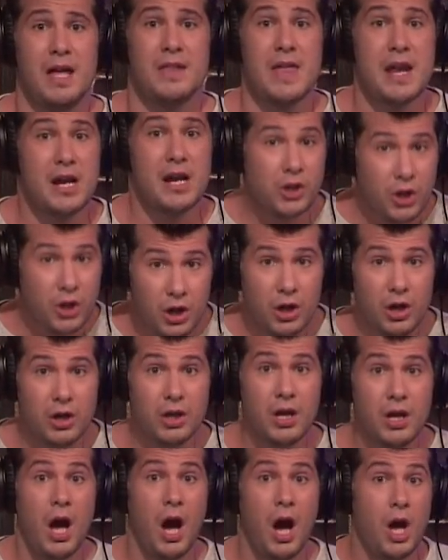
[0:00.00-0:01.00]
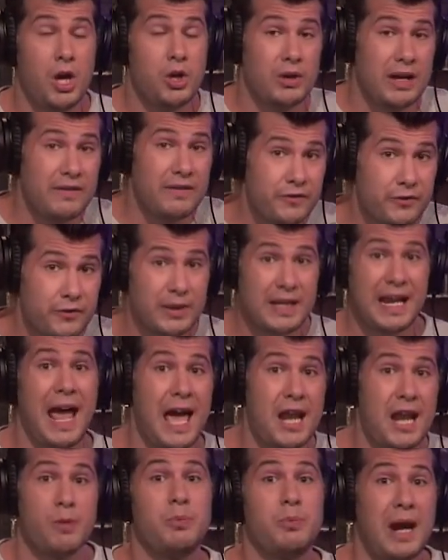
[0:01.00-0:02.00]
that occurred under a free
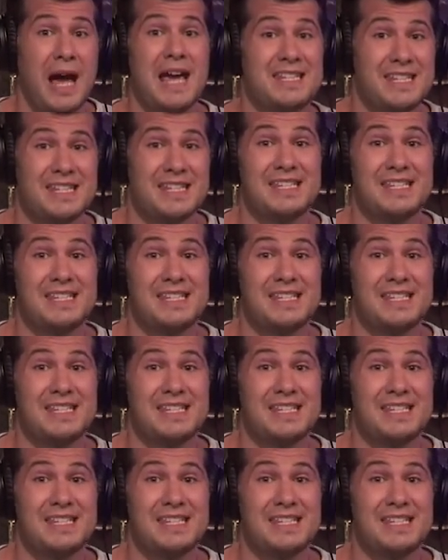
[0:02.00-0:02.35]
enterprise